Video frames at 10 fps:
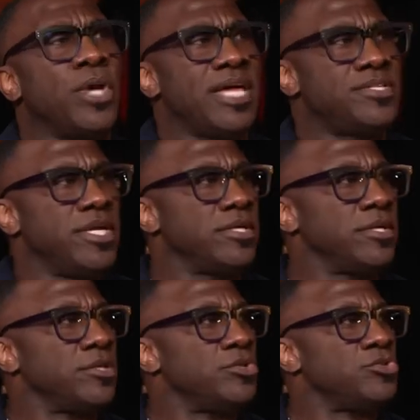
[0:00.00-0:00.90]
You guys
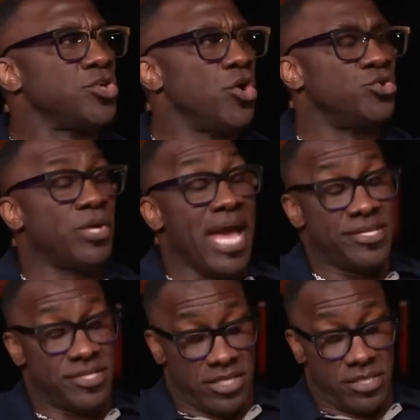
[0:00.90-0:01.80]

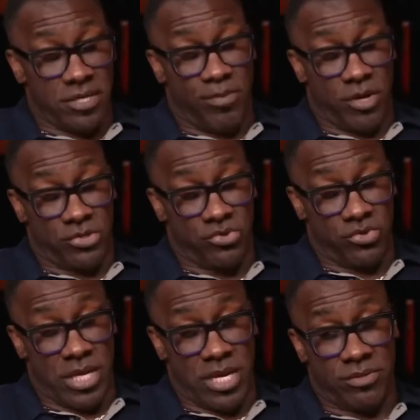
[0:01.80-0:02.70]
did Good Burger 2
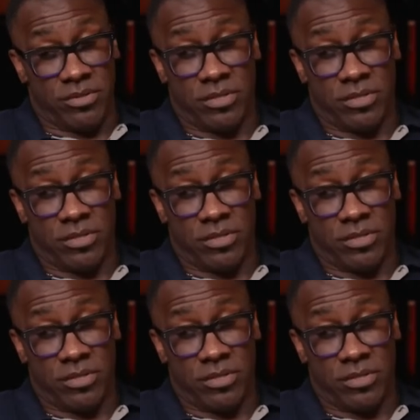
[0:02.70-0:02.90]
together.